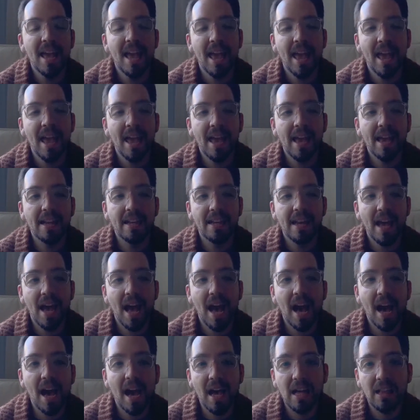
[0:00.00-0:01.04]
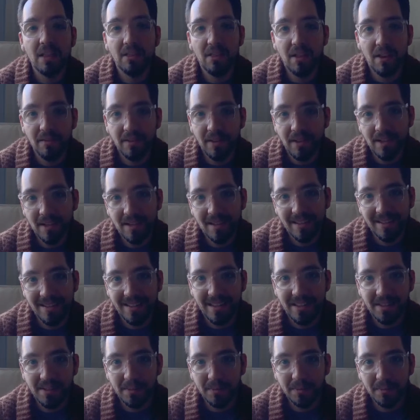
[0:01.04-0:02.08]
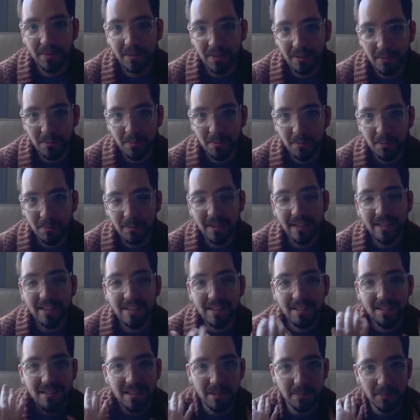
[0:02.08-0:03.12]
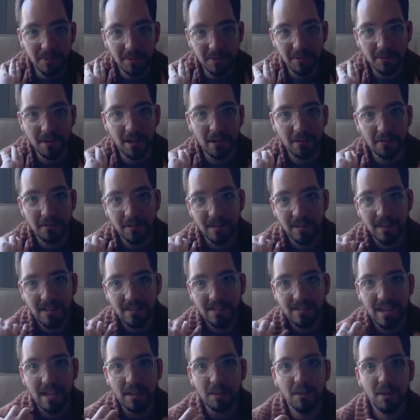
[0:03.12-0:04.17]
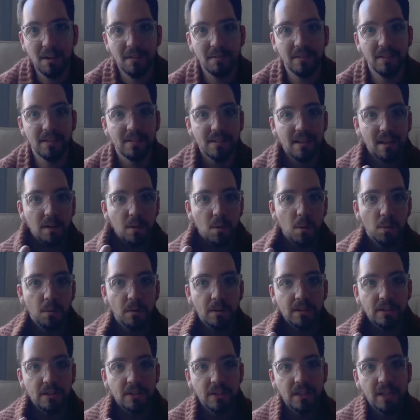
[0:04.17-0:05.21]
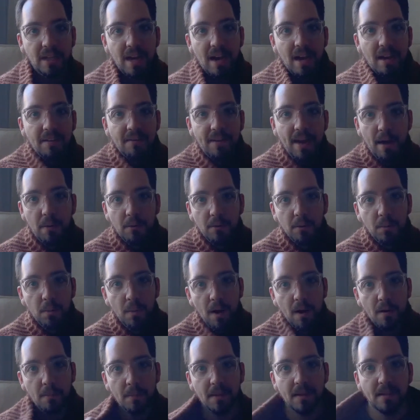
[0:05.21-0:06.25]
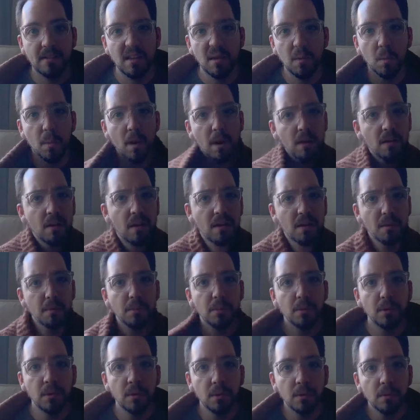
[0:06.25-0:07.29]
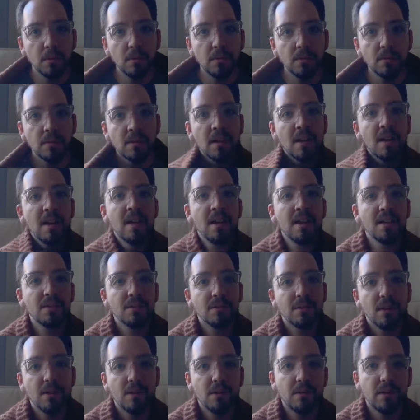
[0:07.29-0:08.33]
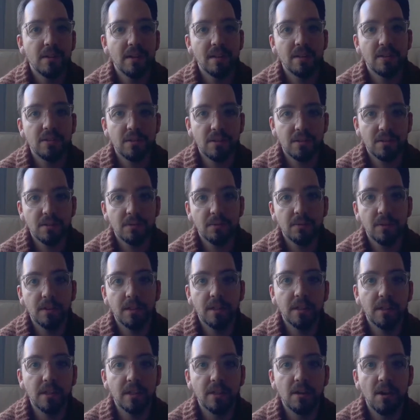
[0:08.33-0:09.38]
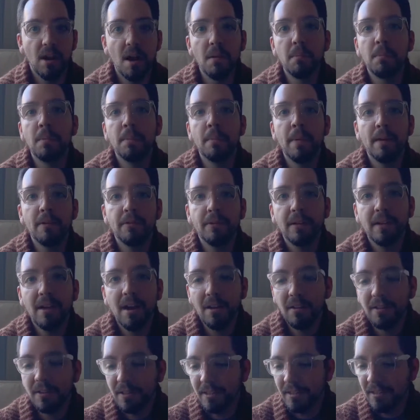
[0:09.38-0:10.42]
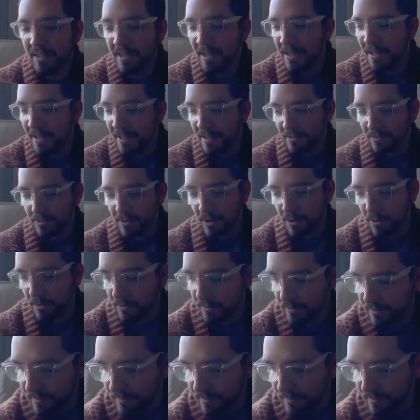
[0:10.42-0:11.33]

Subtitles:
and I love it. It's really cool. It's a similar color to this. I love this like orangey kind of outerwear because I wear a lot of blues, so it's just a really good complementary color. So